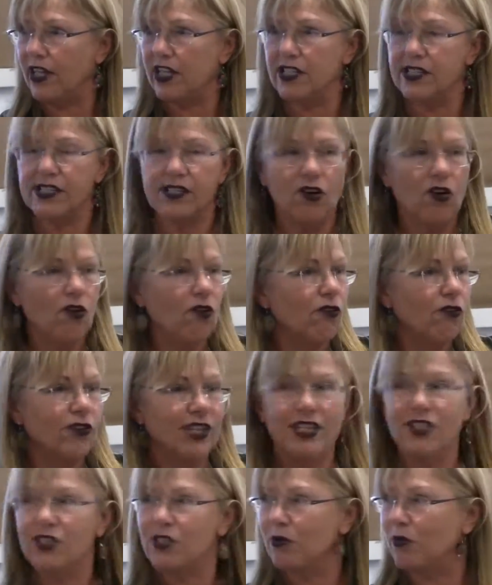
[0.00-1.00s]
they
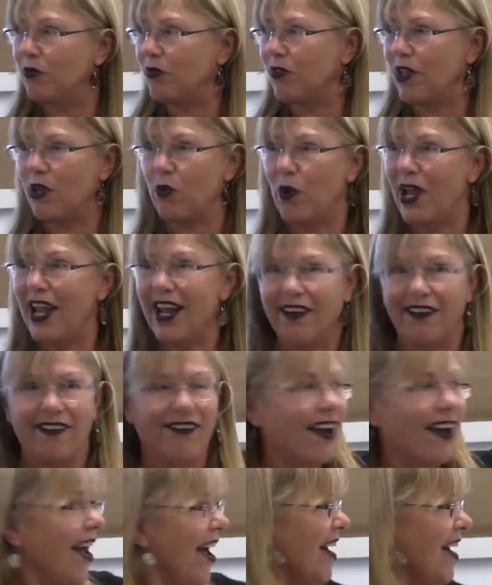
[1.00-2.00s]
dissolved, they
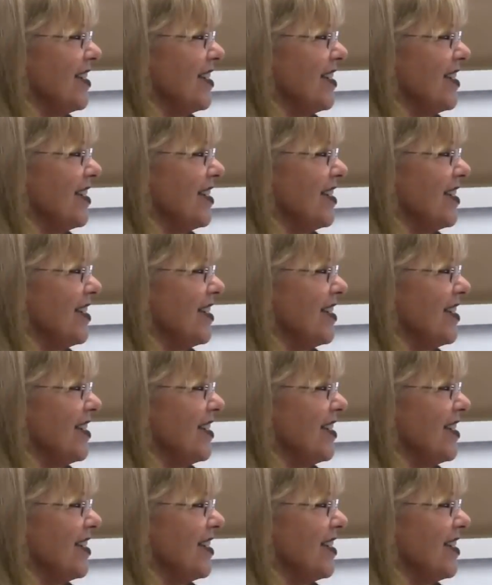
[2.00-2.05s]
went,